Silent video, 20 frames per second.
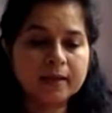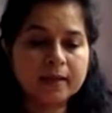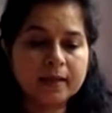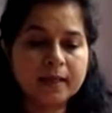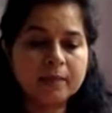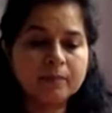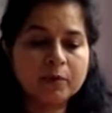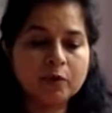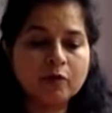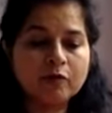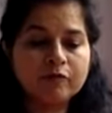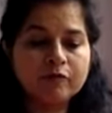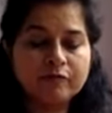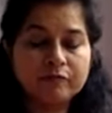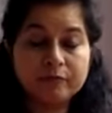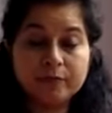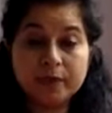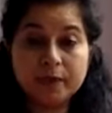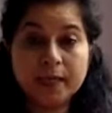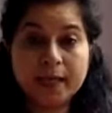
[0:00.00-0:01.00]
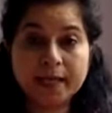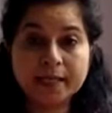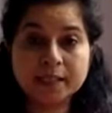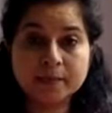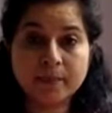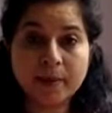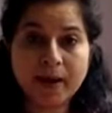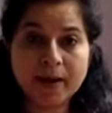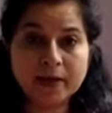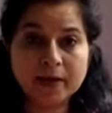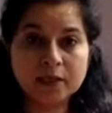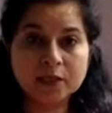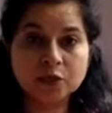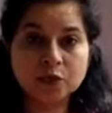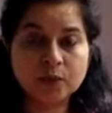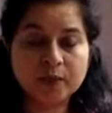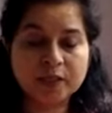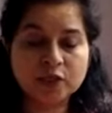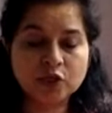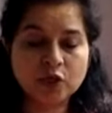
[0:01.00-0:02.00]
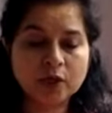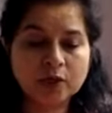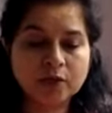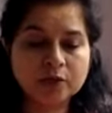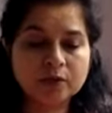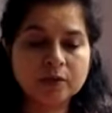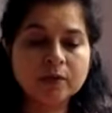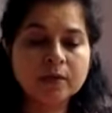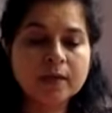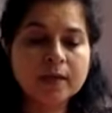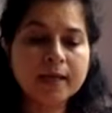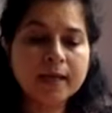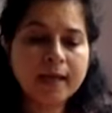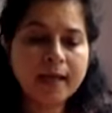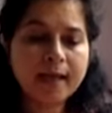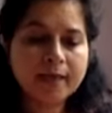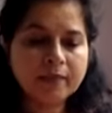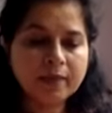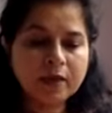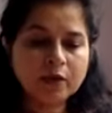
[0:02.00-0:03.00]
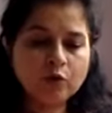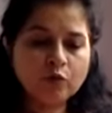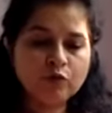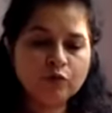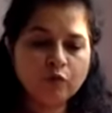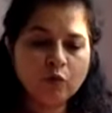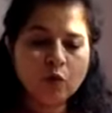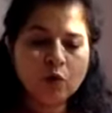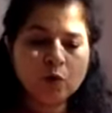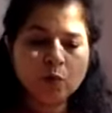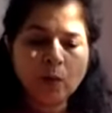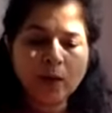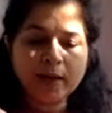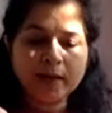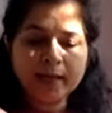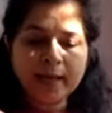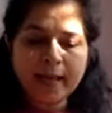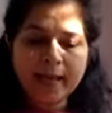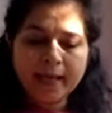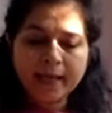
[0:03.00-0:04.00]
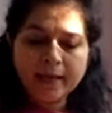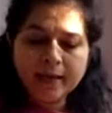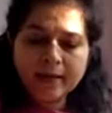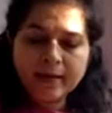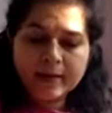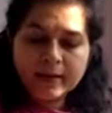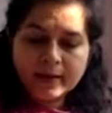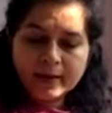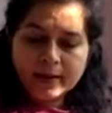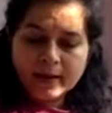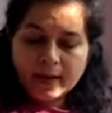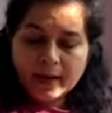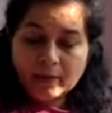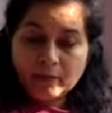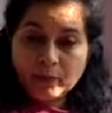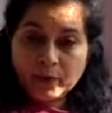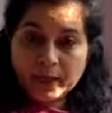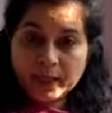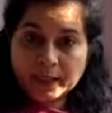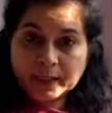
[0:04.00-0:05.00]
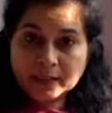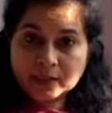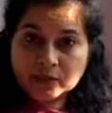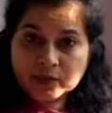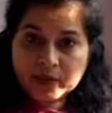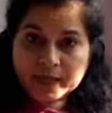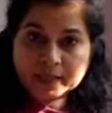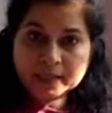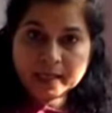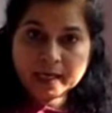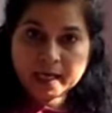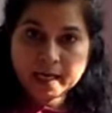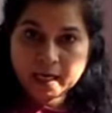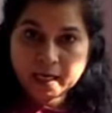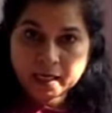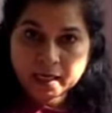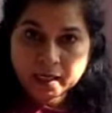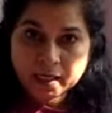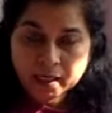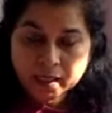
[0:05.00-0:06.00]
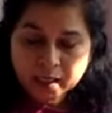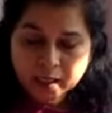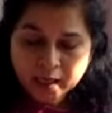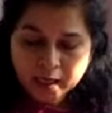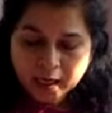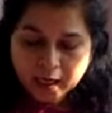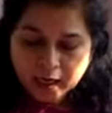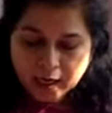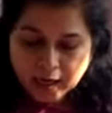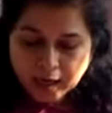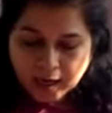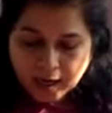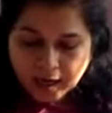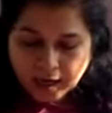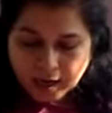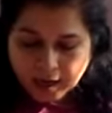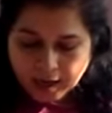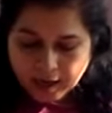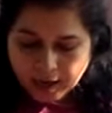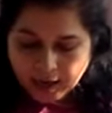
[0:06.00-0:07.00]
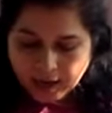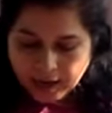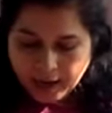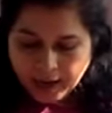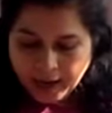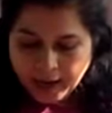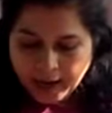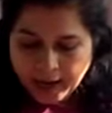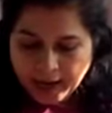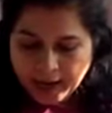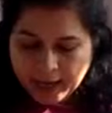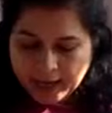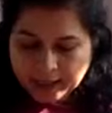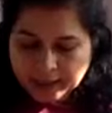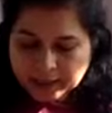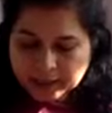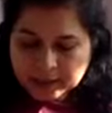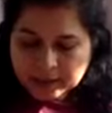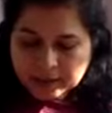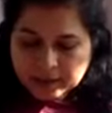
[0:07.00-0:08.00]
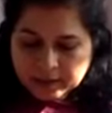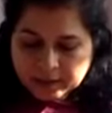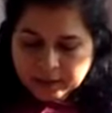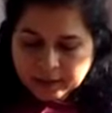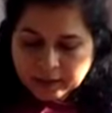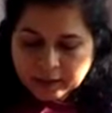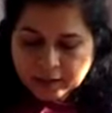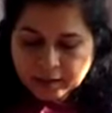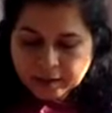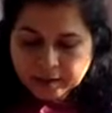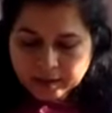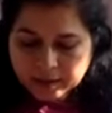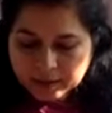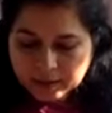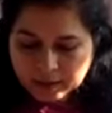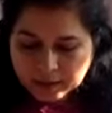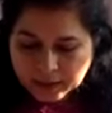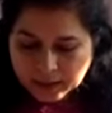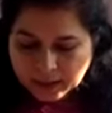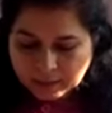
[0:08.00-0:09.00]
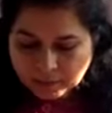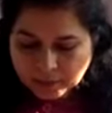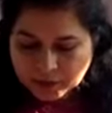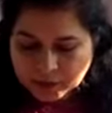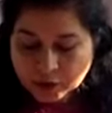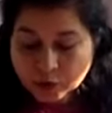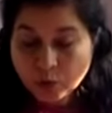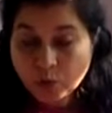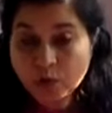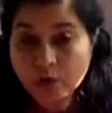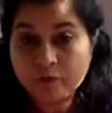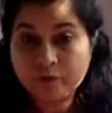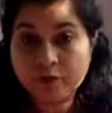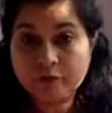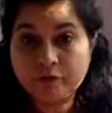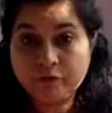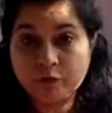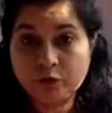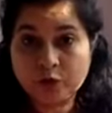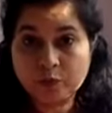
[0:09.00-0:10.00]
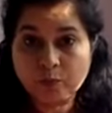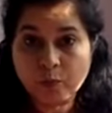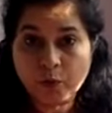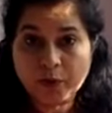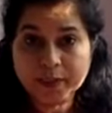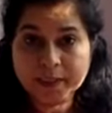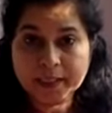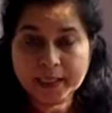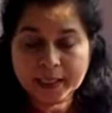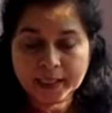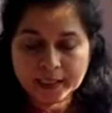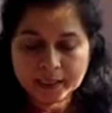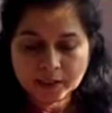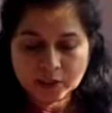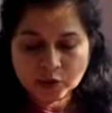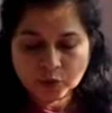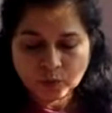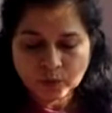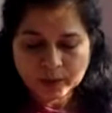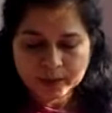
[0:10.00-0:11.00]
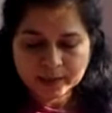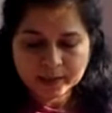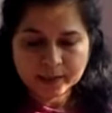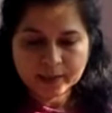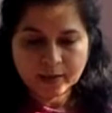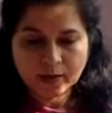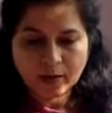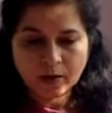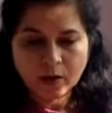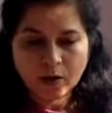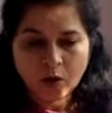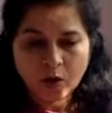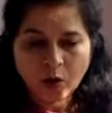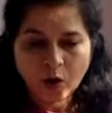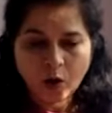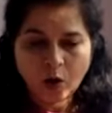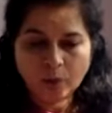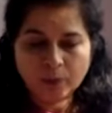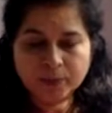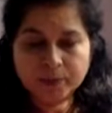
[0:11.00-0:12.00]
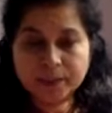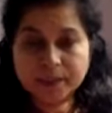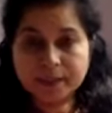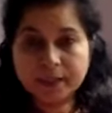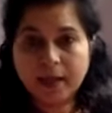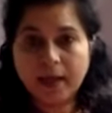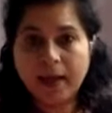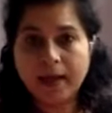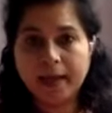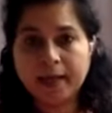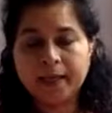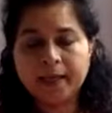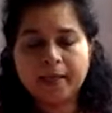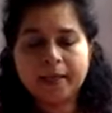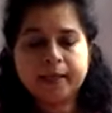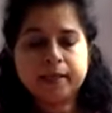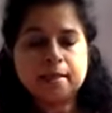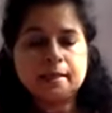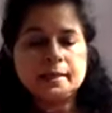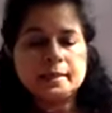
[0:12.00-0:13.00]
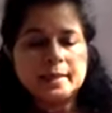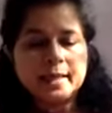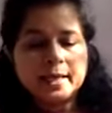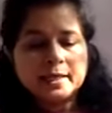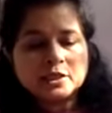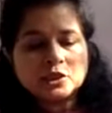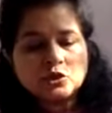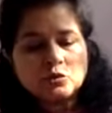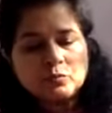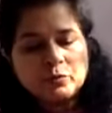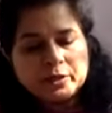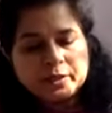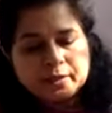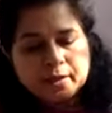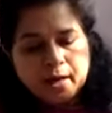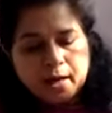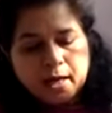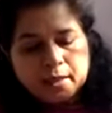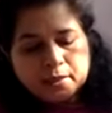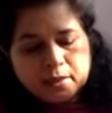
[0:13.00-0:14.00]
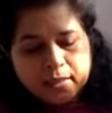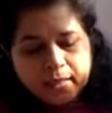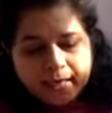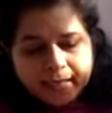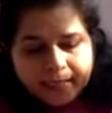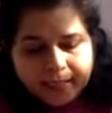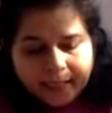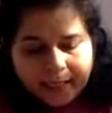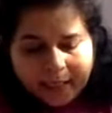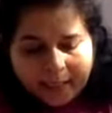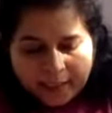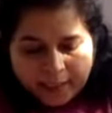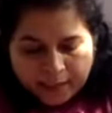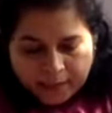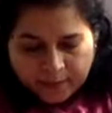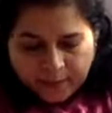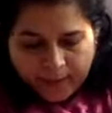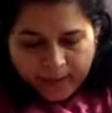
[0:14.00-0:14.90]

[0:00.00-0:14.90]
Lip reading: keep your legs parallel to each other, and then you fold one leg and bring it straight in and keep the sole of the foot pointing in towards the opposite thigh. Next, you bring the other leg in as